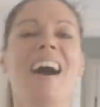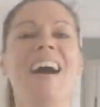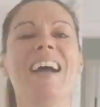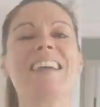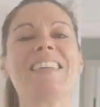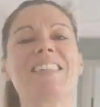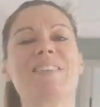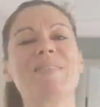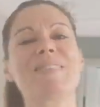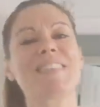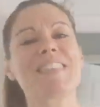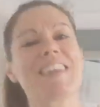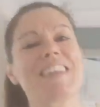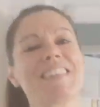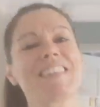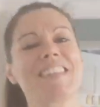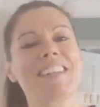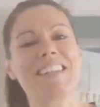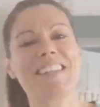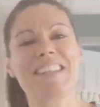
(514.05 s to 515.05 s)
Hiya, so it's
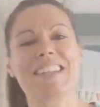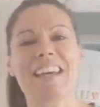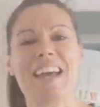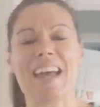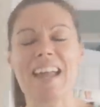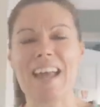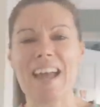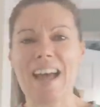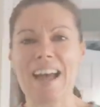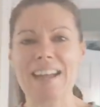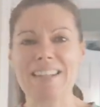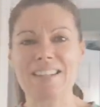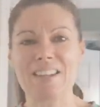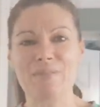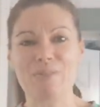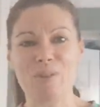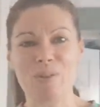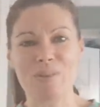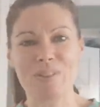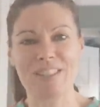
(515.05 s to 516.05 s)
Thursday today and
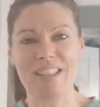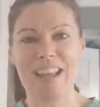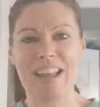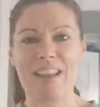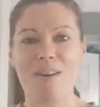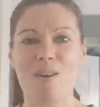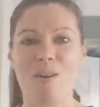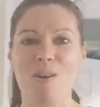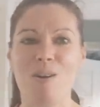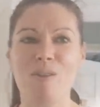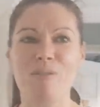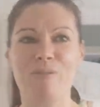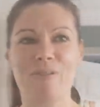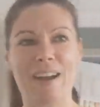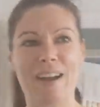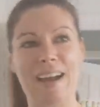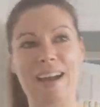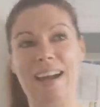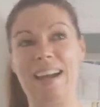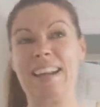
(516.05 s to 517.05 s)
I've got the day off,
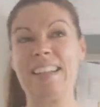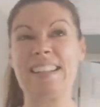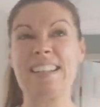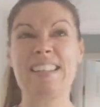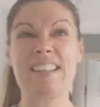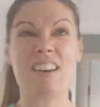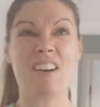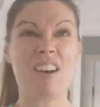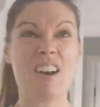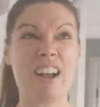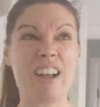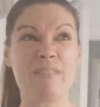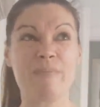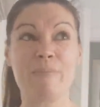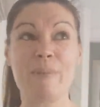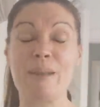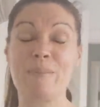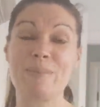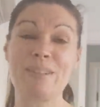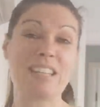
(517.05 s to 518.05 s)
and I've
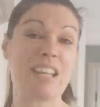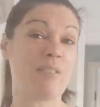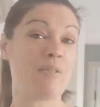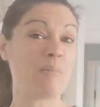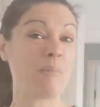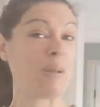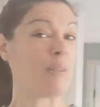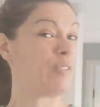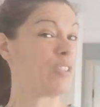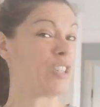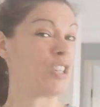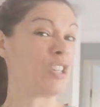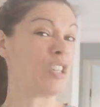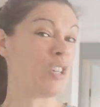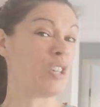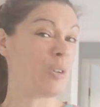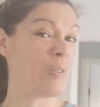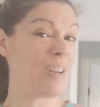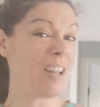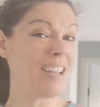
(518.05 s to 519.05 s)
made myself a bit of a
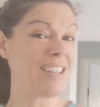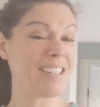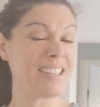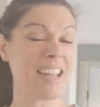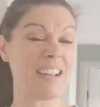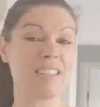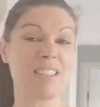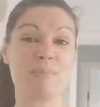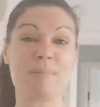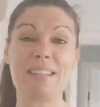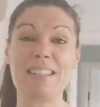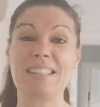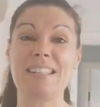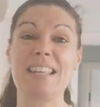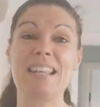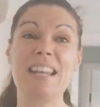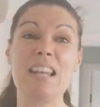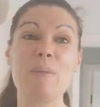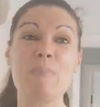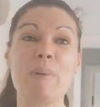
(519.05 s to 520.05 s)
to-do list. Sounds a bit
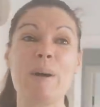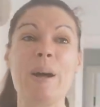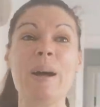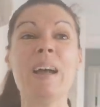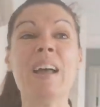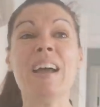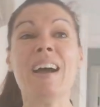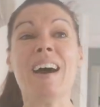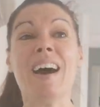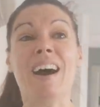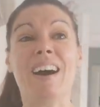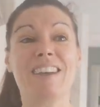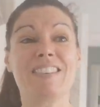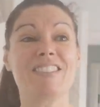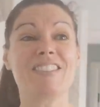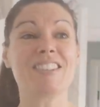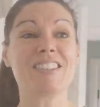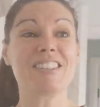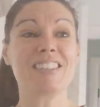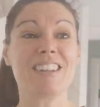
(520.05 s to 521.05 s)
silly, but I
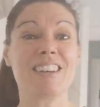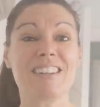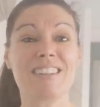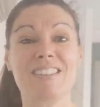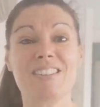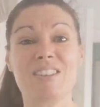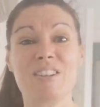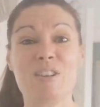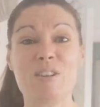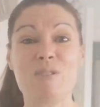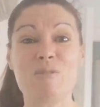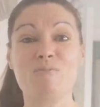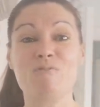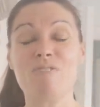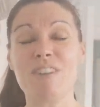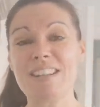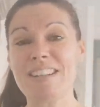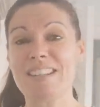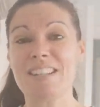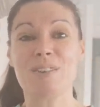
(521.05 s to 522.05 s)
just like to
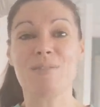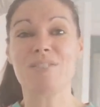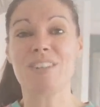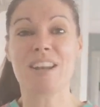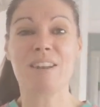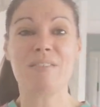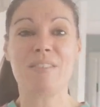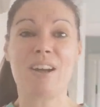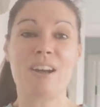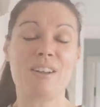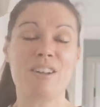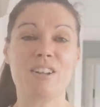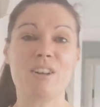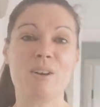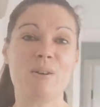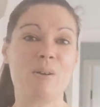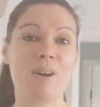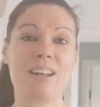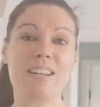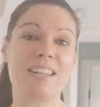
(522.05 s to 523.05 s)
write stuff down that I
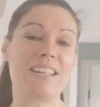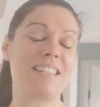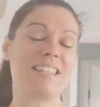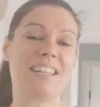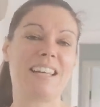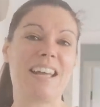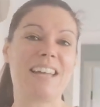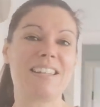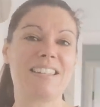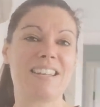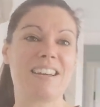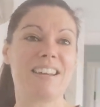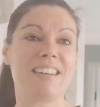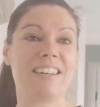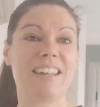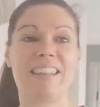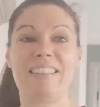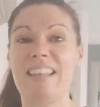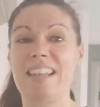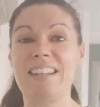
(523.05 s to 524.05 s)
know I need to get
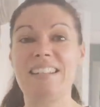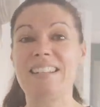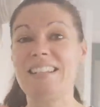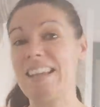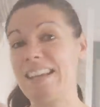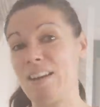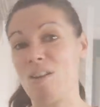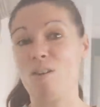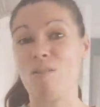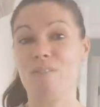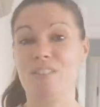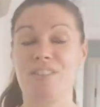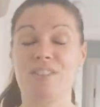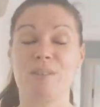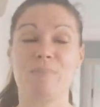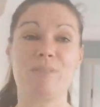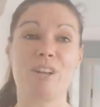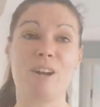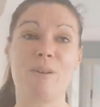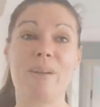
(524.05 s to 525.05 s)
done and then tick it off as
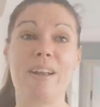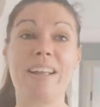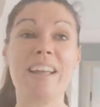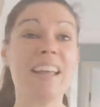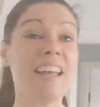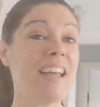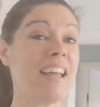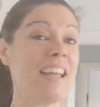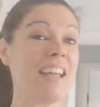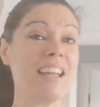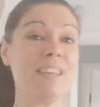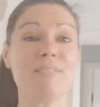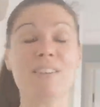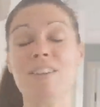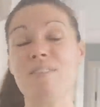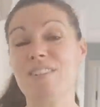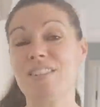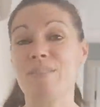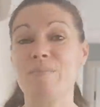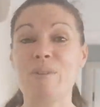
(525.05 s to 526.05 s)
I'm going, even
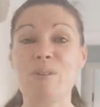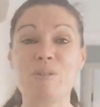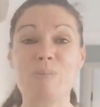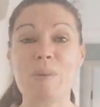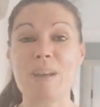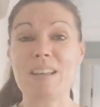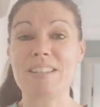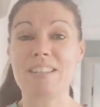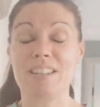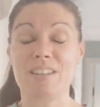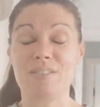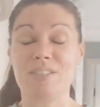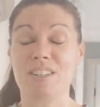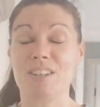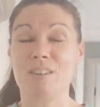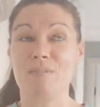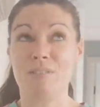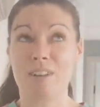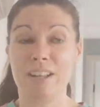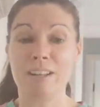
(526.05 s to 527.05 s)
if it's the most basic of
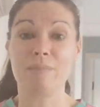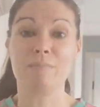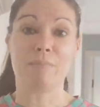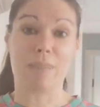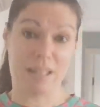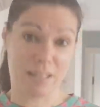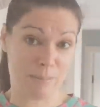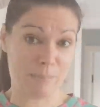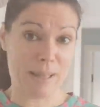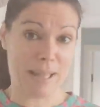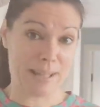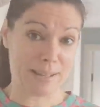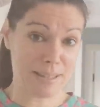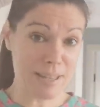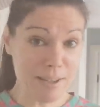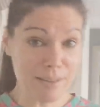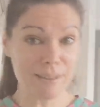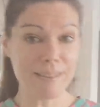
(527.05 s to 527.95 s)
stuff like make the bed.